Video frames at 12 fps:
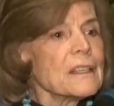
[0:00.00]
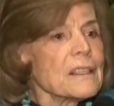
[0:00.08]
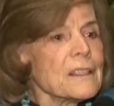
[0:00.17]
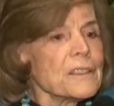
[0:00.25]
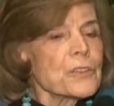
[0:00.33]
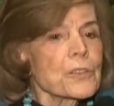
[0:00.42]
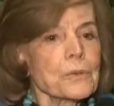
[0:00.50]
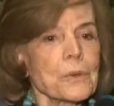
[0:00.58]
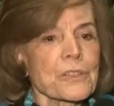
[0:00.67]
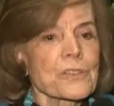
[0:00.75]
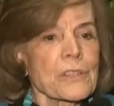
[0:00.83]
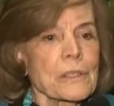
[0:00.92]
into
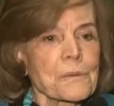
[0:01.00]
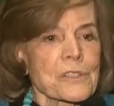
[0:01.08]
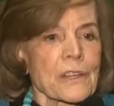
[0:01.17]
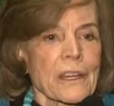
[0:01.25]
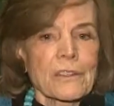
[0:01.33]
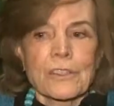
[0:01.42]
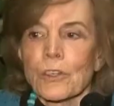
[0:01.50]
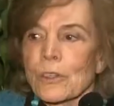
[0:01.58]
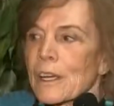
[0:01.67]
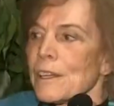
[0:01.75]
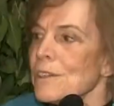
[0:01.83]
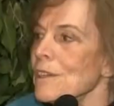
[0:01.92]
what seems like a good
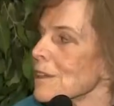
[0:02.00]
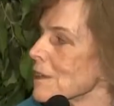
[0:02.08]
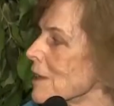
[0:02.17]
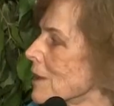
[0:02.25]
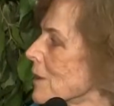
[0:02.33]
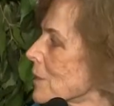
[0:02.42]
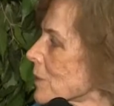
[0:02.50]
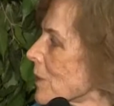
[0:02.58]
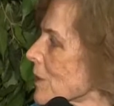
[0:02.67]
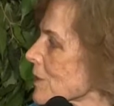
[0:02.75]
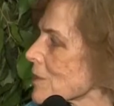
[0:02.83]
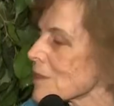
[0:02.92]
idea for
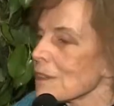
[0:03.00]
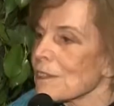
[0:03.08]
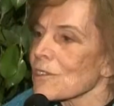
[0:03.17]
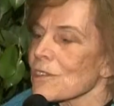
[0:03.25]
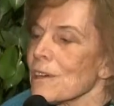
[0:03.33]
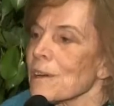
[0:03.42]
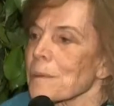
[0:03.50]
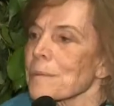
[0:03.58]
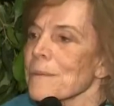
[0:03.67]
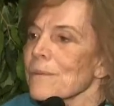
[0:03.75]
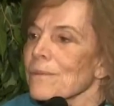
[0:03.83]
us at the time.